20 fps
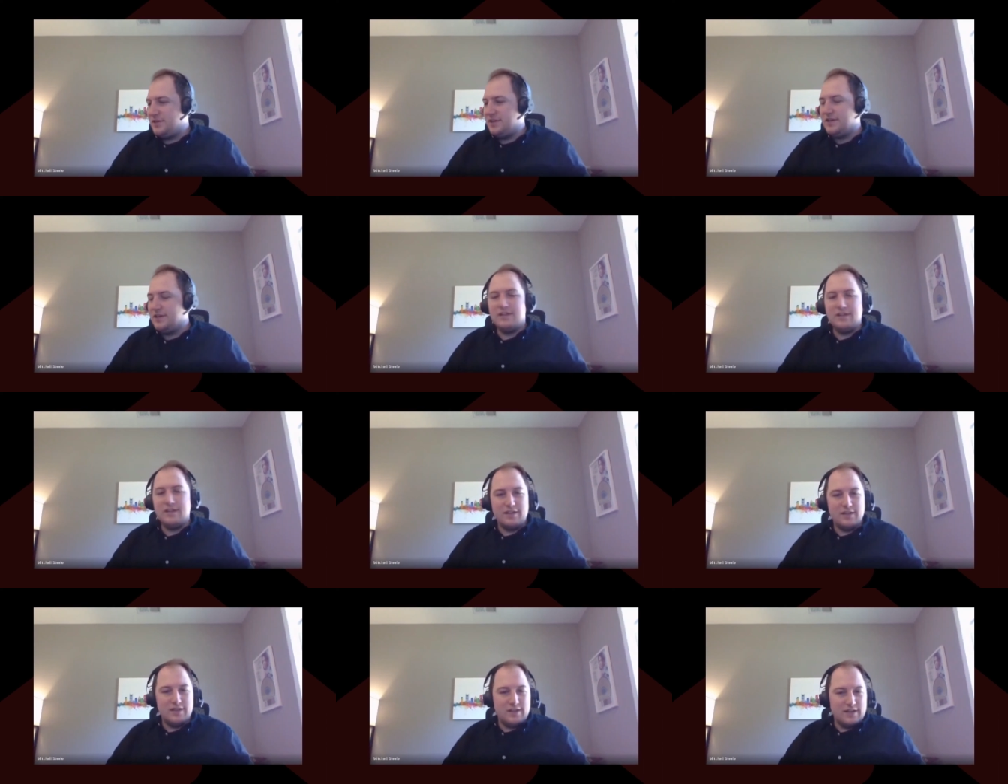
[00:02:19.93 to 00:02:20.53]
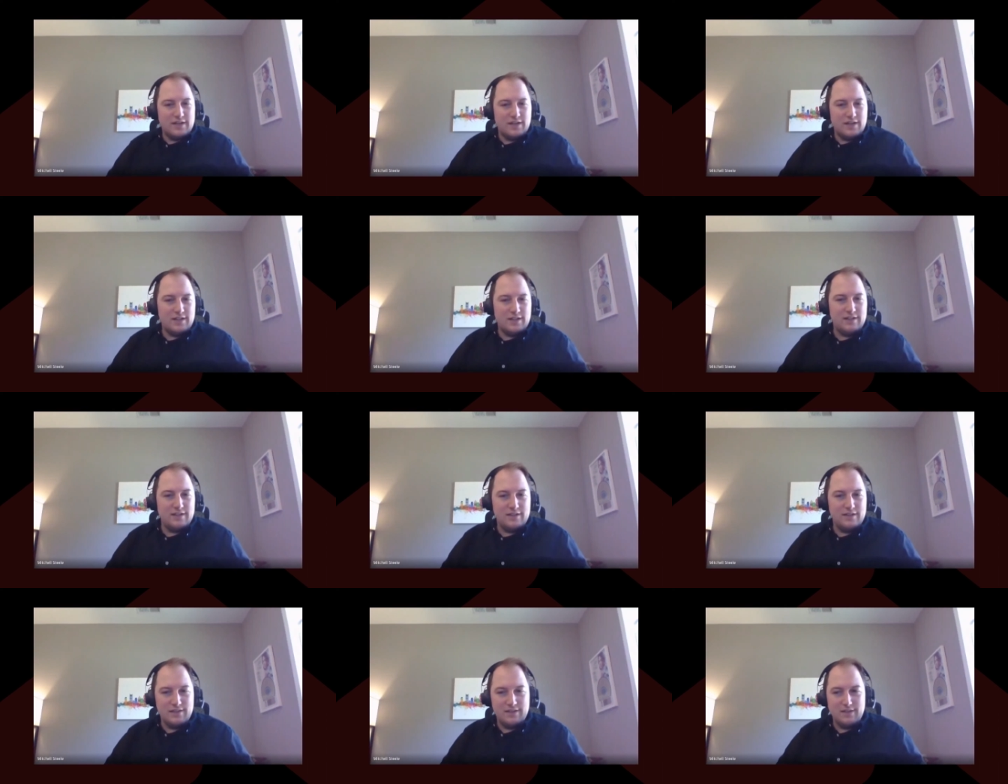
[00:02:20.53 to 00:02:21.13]
the uh,
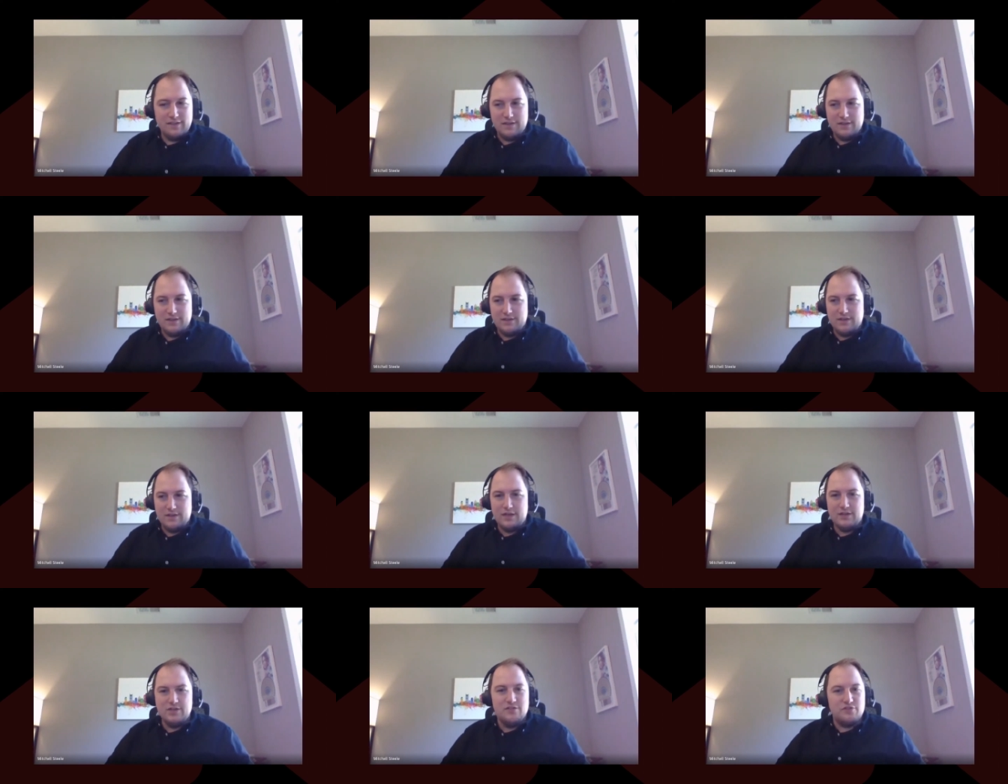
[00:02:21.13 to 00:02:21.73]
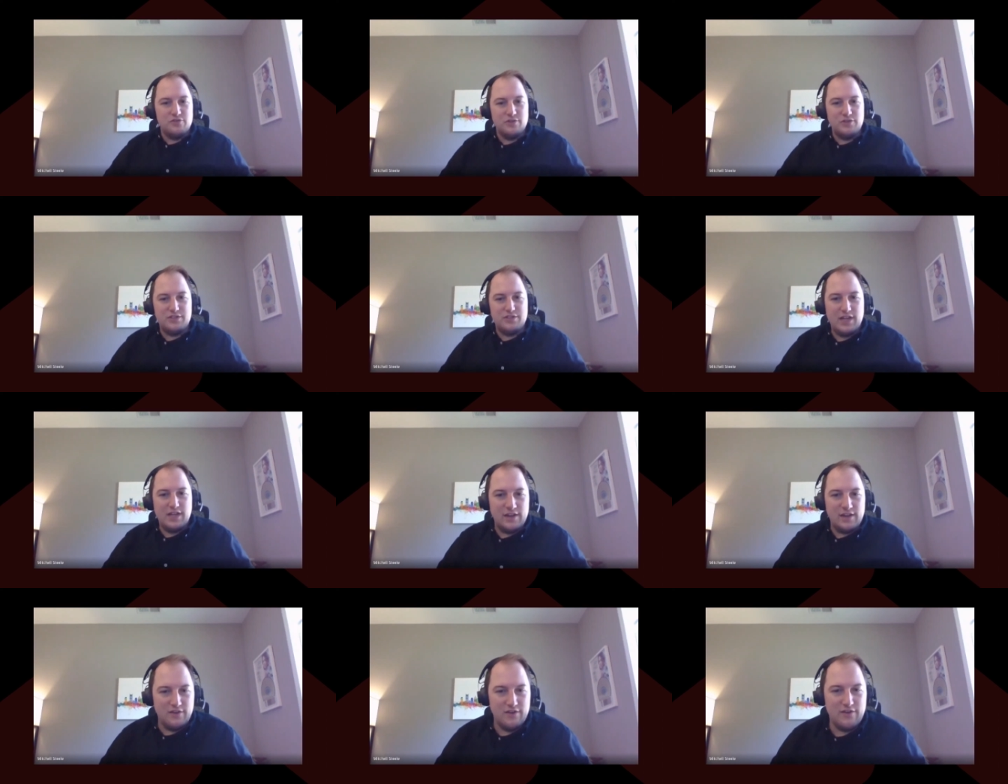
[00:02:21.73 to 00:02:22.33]
the industry
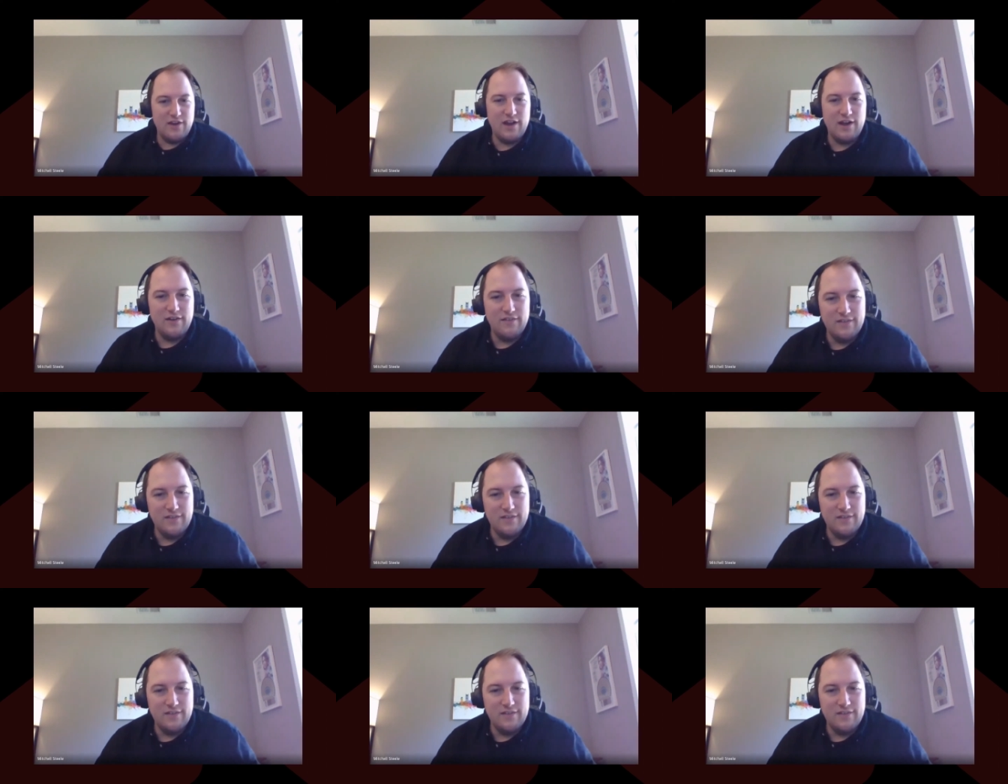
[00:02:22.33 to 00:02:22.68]
standard now.